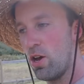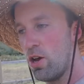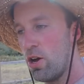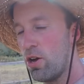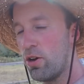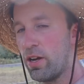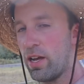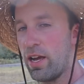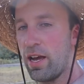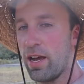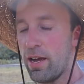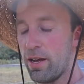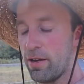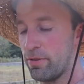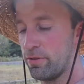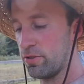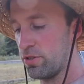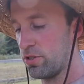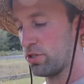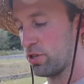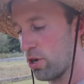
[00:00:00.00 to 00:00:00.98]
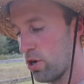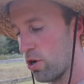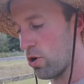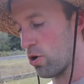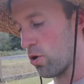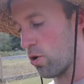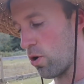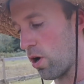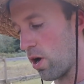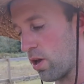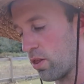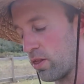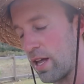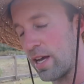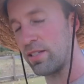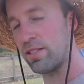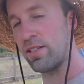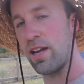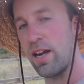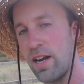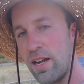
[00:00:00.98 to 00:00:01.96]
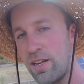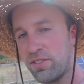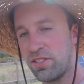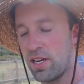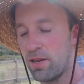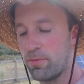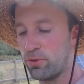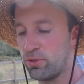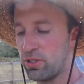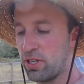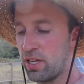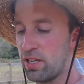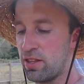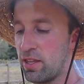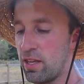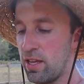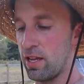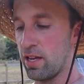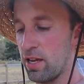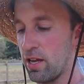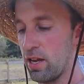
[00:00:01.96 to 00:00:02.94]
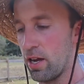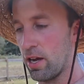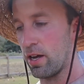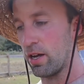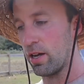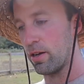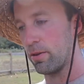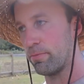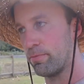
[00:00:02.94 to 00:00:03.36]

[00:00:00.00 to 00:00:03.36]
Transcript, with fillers: Okay, so last night I was able to get the uh,